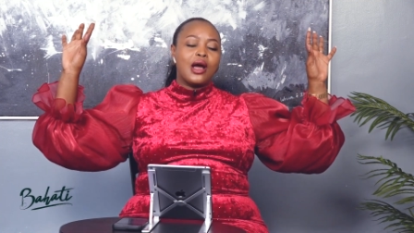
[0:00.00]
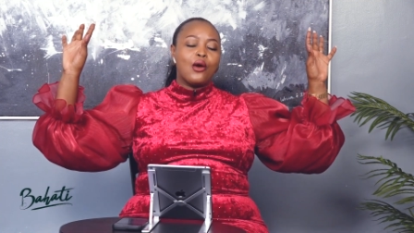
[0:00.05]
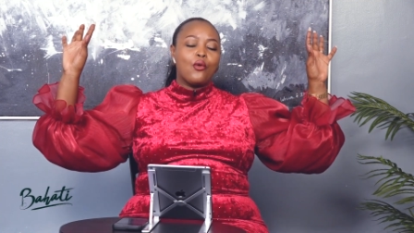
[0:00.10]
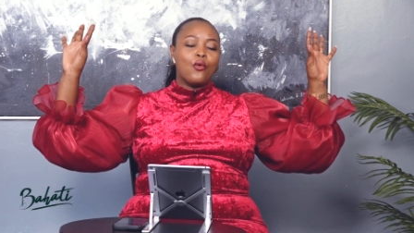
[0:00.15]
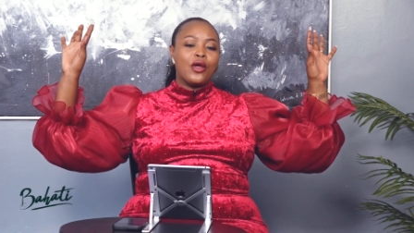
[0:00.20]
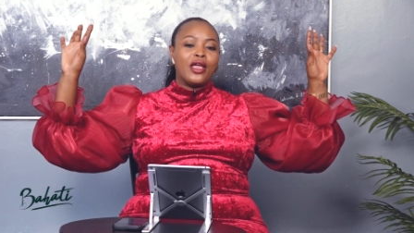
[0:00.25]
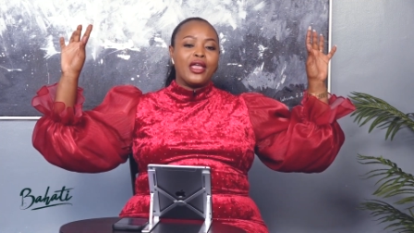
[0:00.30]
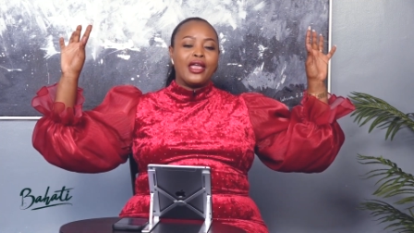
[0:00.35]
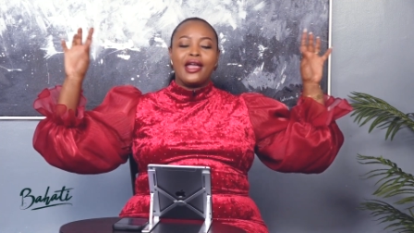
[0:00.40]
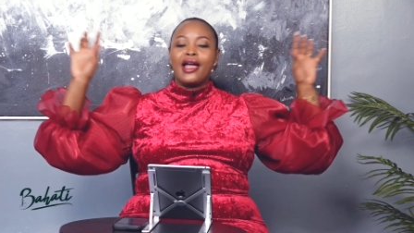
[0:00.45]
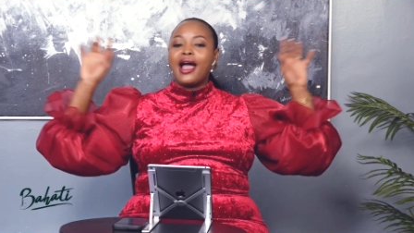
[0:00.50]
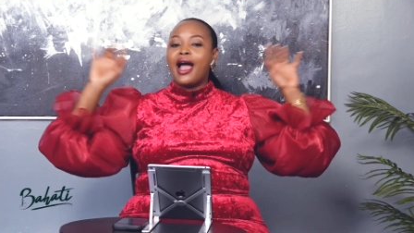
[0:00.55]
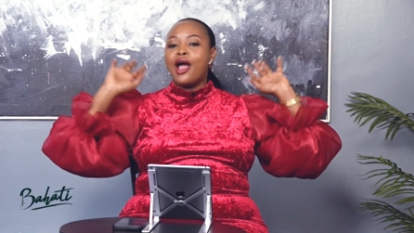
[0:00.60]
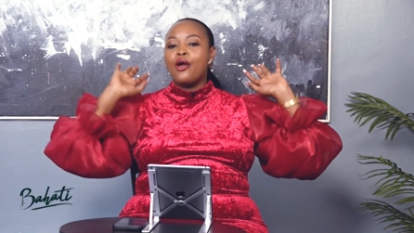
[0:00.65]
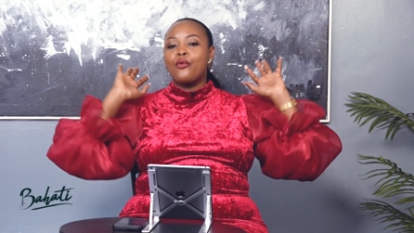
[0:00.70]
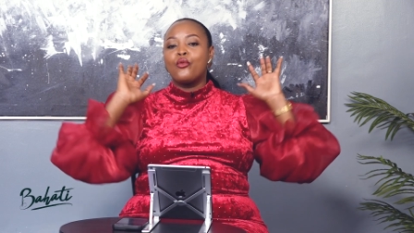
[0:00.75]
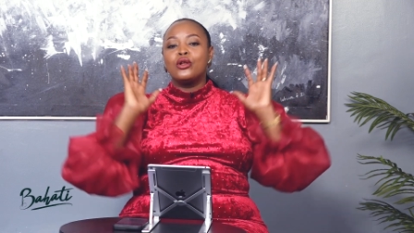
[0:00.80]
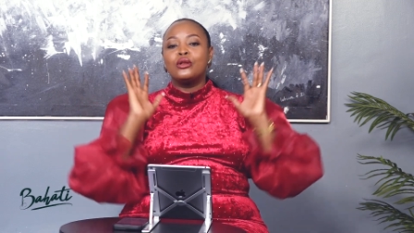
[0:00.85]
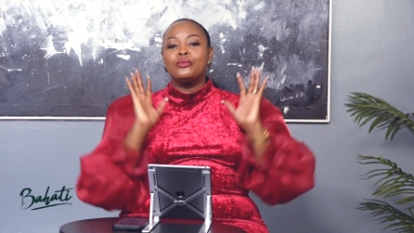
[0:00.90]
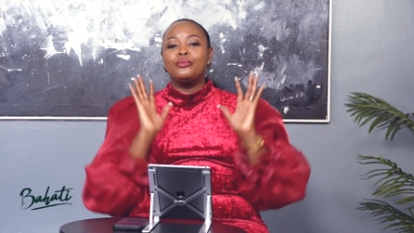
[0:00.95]
away. I
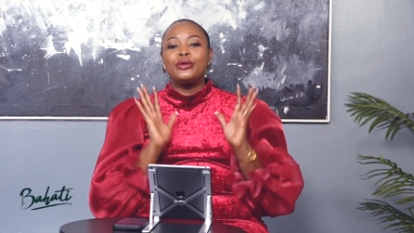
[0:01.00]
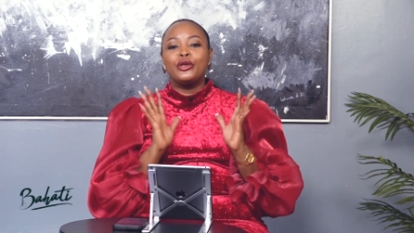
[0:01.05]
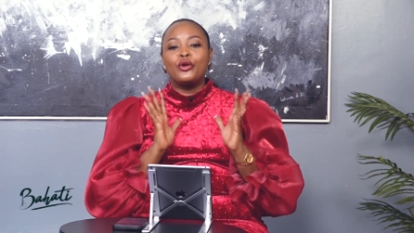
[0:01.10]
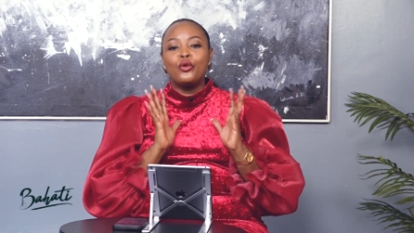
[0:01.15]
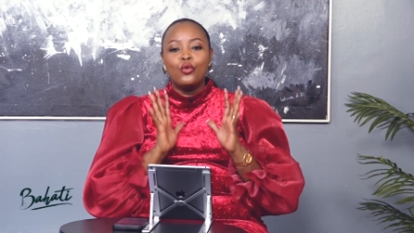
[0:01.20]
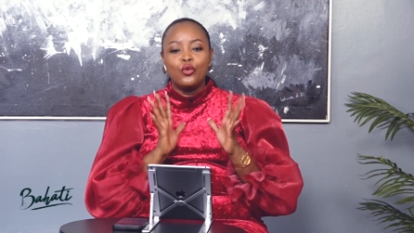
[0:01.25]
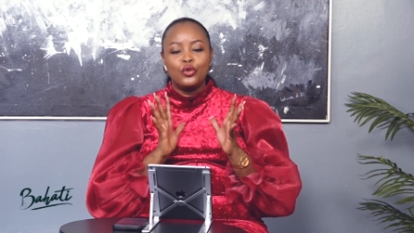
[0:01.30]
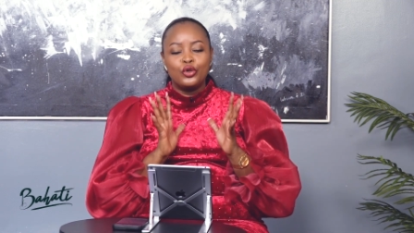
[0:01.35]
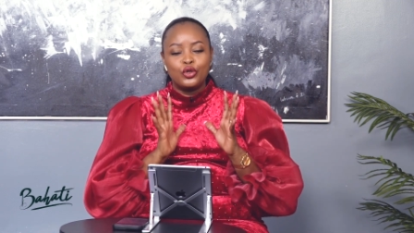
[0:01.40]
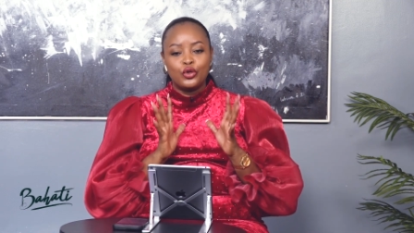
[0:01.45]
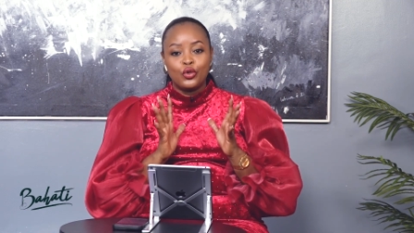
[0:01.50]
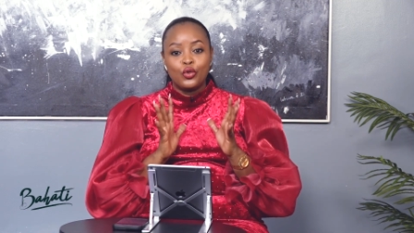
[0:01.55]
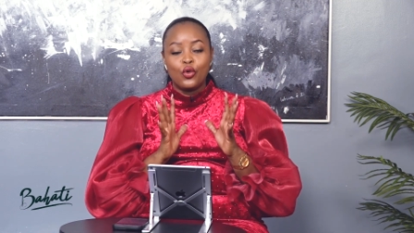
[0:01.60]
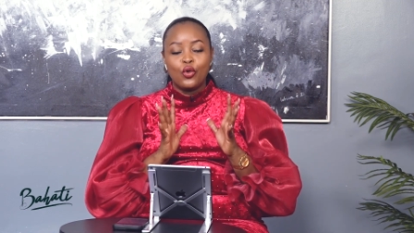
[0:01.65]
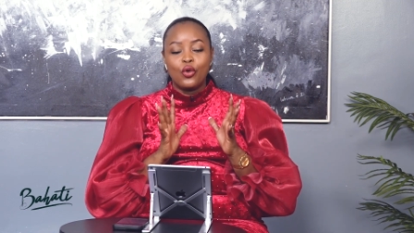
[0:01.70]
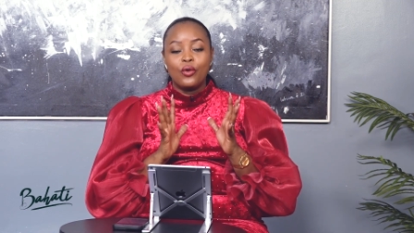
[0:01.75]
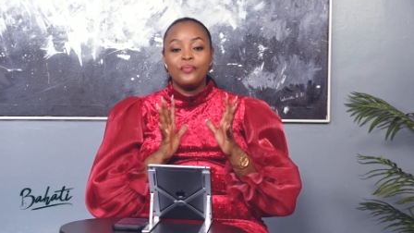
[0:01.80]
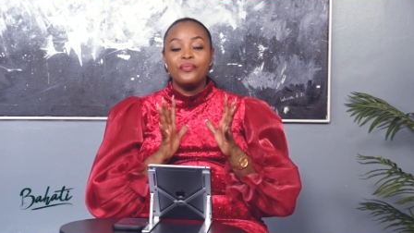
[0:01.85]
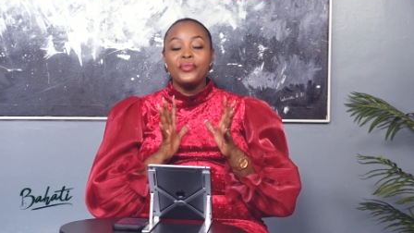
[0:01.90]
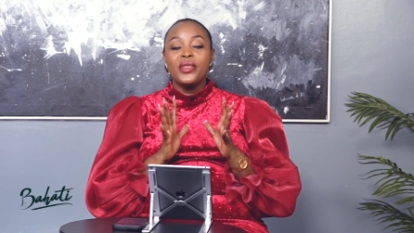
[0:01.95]
will be good to
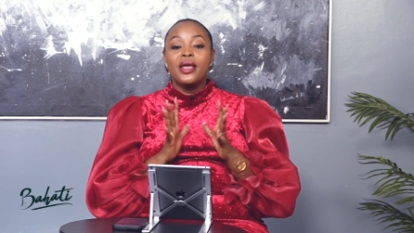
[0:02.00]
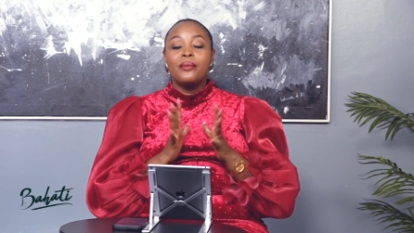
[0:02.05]
go.